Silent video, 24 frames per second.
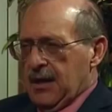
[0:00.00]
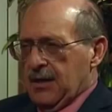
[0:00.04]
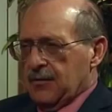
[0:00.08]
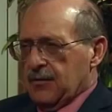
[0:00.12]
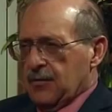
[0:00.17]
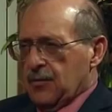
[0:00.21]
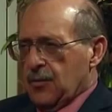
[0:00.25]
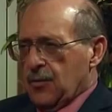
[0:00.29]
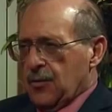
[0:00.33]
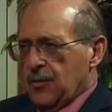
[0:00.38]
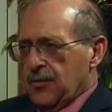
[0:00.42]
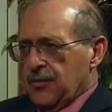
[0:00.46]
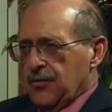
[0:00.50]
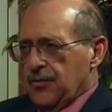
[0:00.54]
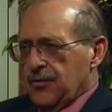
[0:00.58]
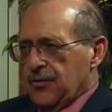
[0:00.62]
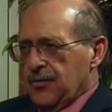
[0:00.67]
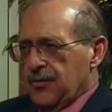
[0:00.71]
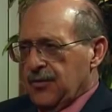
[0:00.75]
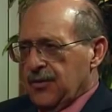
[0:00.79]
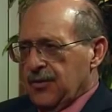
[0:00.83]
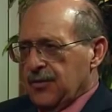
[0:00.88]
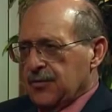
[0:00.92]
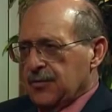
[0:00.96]
And of
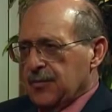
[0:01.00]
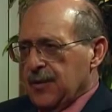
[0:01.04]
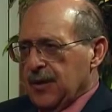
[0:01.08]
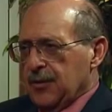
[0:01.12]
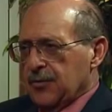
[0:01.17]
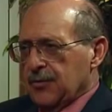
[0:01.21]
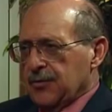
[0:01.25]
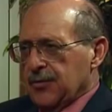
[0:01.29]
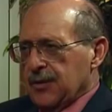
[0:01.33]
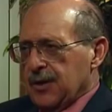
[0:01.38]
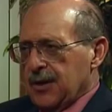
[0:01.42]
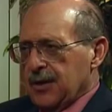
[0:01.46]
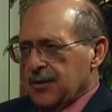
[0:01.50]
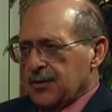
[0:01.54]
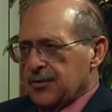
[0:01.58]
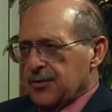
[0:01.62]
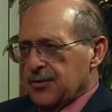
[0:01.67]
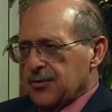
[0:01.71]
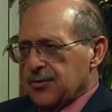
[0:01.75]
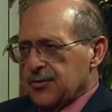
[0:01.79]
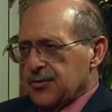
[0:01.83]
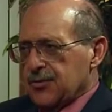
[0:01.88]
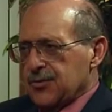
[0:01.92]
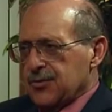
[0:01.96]
course, it's medical
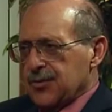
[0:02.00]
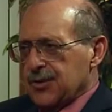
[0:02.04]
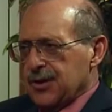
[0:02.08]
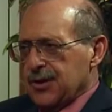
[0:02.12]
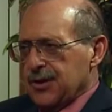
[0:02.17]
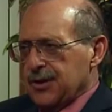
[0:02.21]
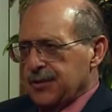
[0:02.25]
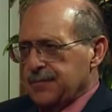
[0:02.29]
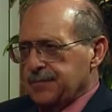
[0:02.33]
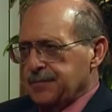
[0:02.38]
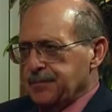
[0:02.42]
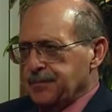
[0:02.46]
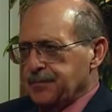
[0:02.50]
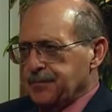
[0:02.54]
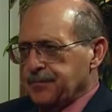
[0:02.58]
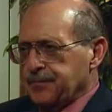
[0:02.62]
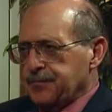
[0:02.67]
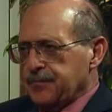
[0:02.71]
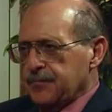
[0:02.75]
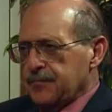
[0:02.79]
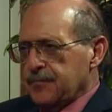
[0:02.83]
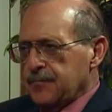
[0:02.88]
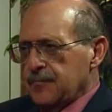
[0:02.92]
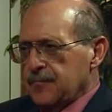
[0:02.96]
doctors who say
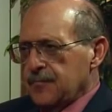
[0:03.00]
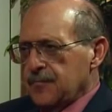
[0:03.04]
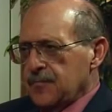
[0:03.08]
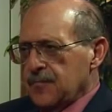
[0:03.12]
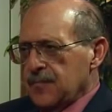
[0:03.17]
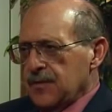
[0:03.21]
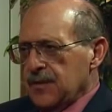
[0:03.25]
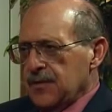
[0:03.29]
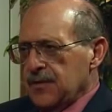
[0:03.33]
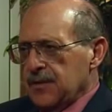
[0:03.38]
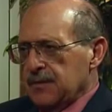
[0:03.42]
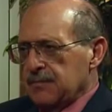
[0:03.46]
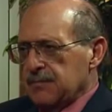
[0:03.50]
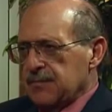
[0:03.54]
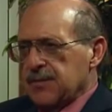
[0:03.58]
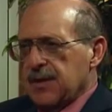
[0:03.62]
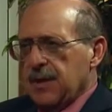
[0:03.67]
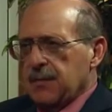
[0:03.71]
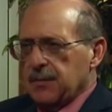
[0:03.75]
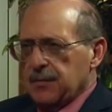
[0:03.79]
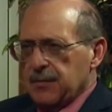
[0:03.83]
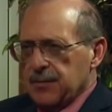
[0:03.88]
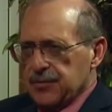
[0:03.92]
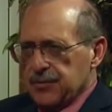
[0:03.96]

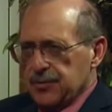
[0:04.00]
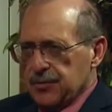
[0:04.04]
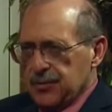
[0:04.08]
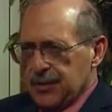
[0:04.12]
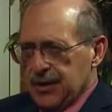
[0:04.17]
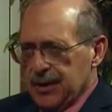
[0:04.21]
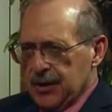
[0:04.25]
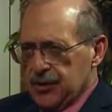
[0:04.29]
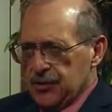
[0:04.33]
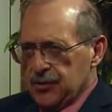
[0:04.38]
that supplements are